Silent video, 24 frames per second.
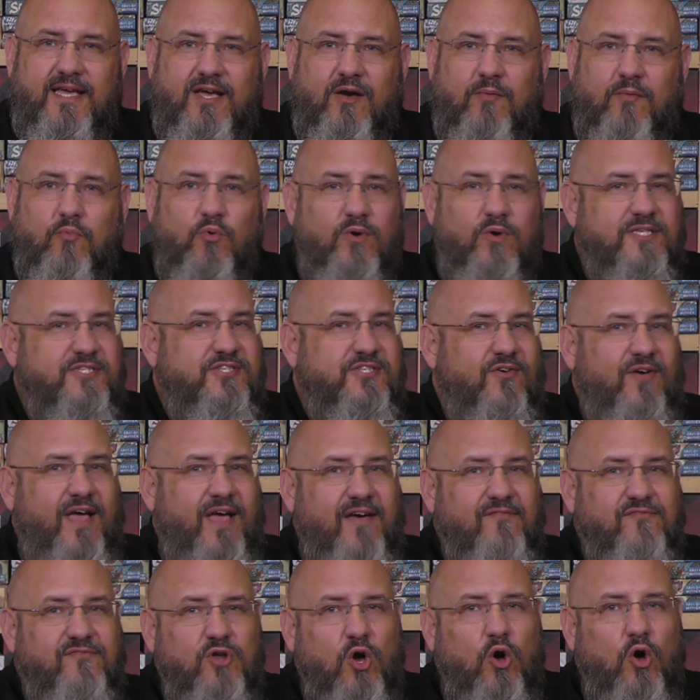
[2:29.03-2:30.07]
We still
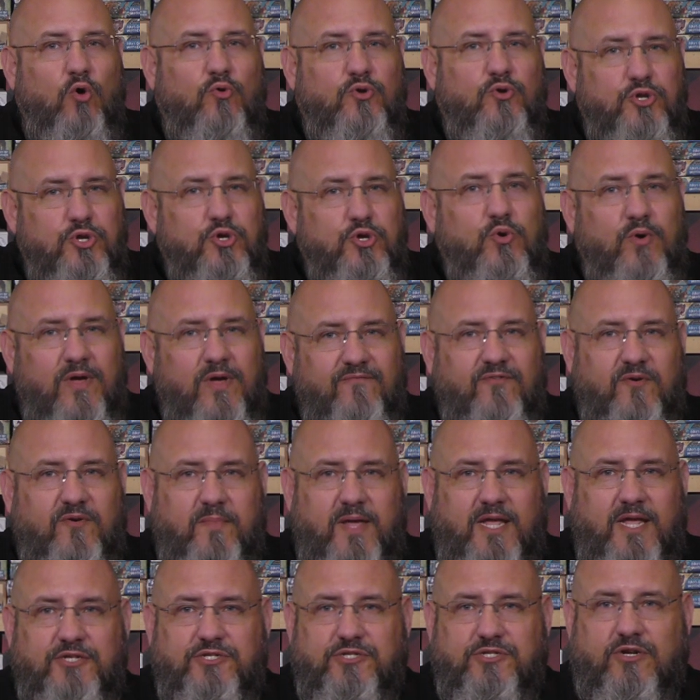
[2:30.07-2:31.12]
have no new
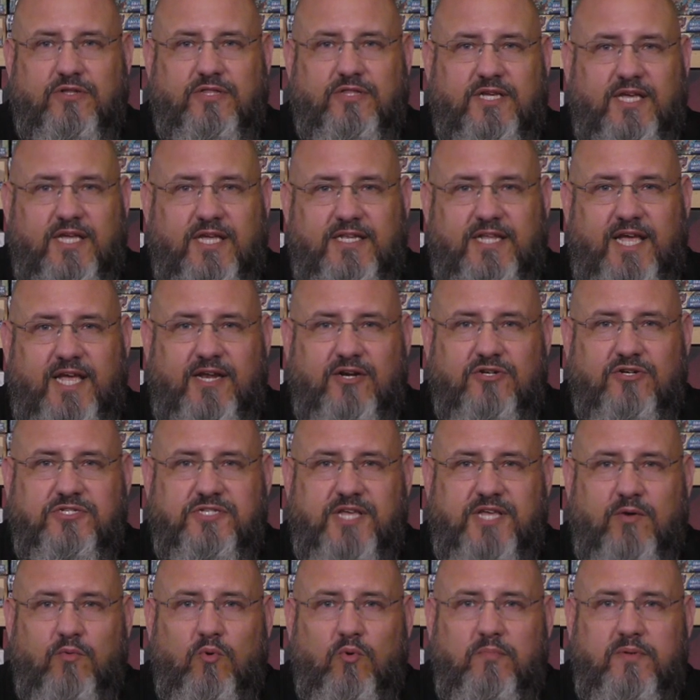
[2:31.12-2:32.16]
information on the
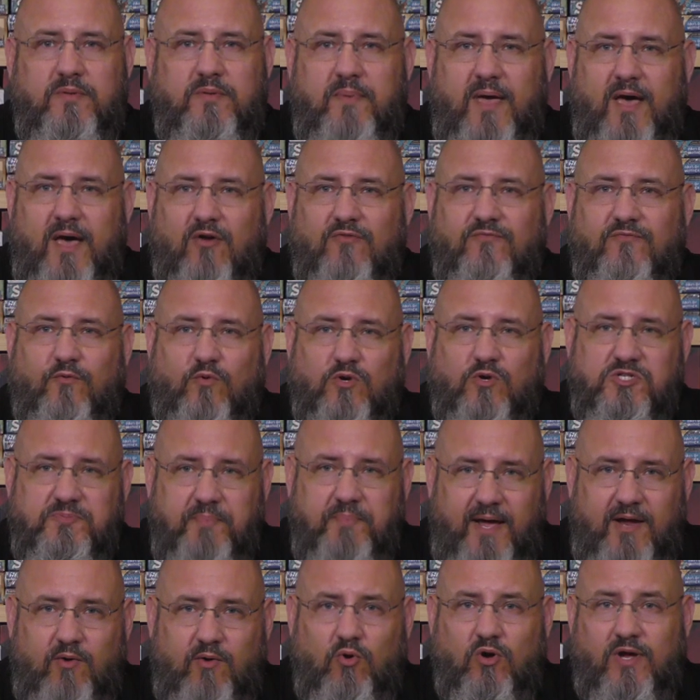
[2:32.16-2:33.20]
containers that will be bound for
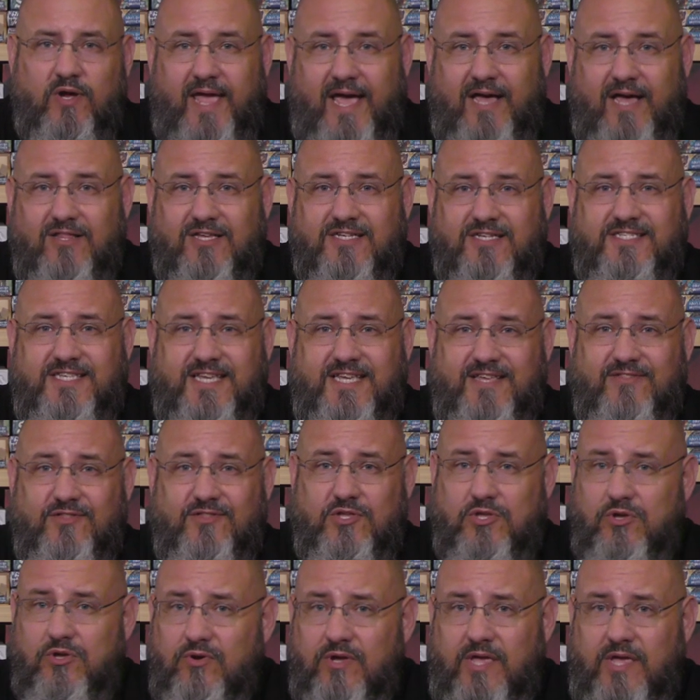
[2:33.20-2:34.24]
Spiral Galaxy in
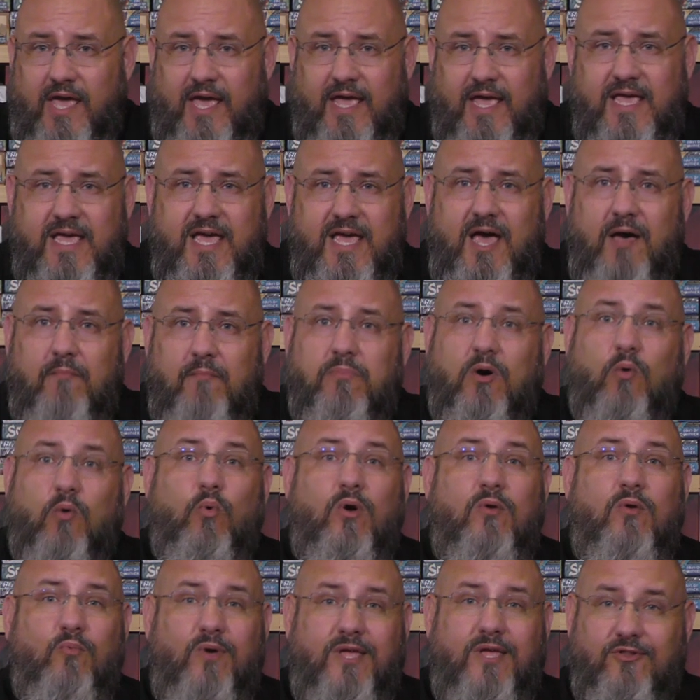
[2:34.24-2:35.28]
the UK, but
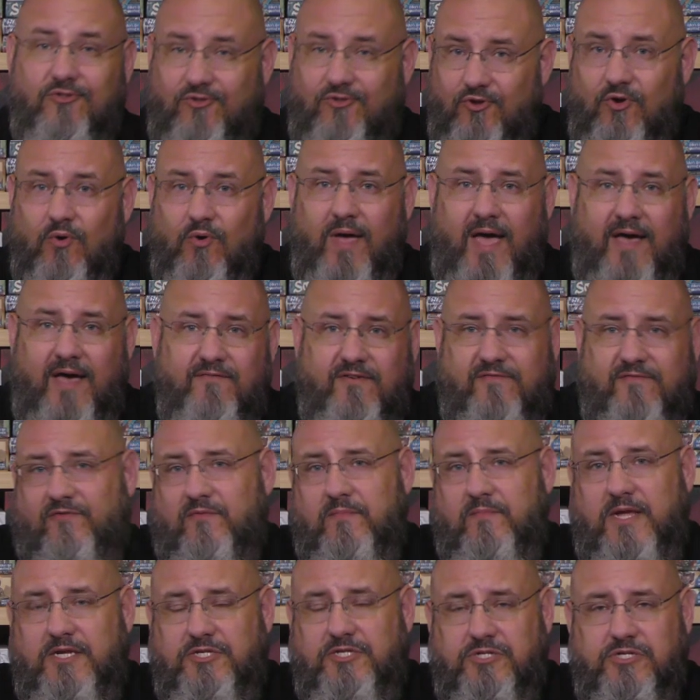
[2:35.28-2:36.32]
when we do have
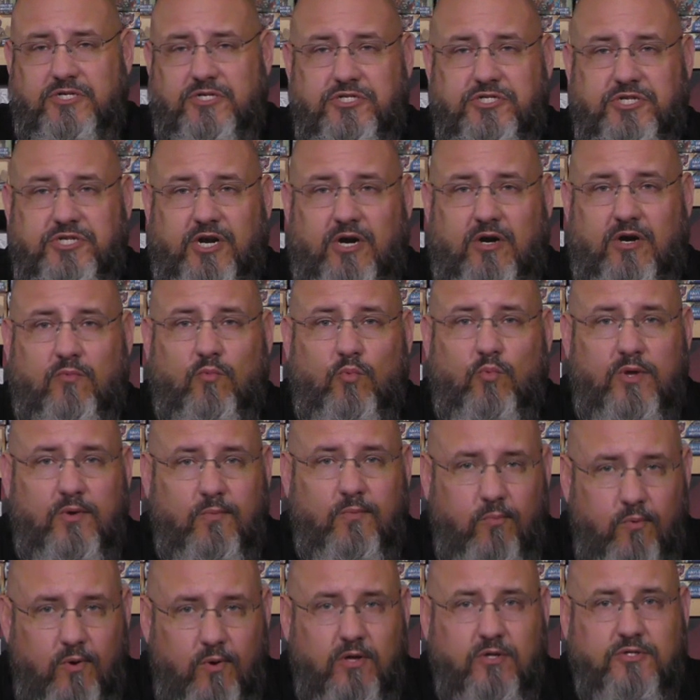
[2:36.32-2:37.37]
information to share, we
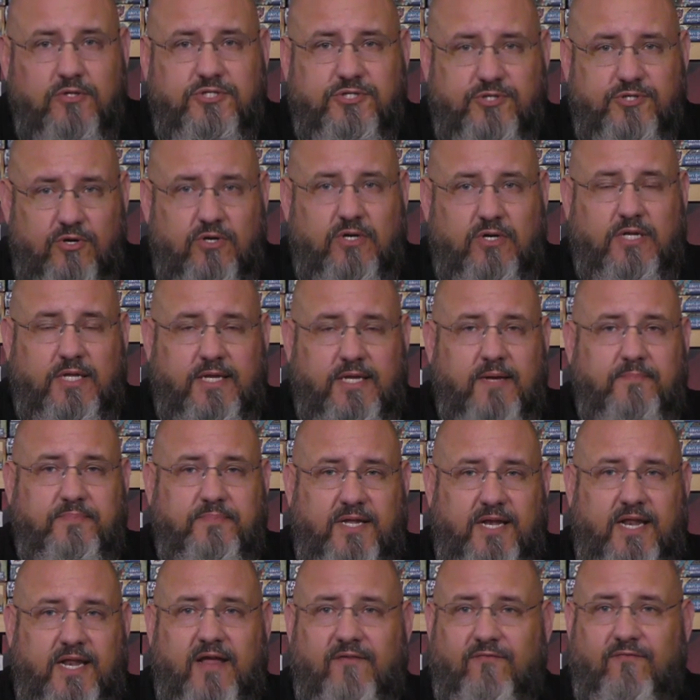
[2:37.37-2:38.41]
will certainly
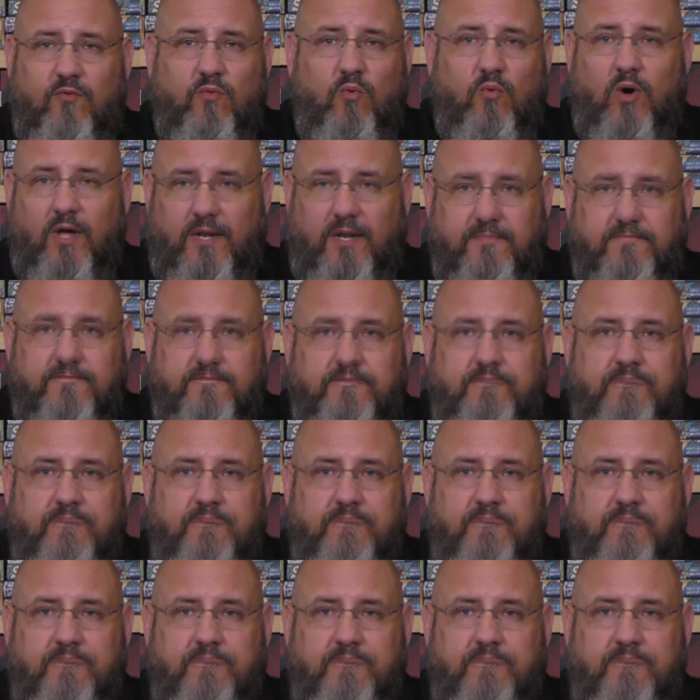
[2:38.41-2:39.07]
update everyone.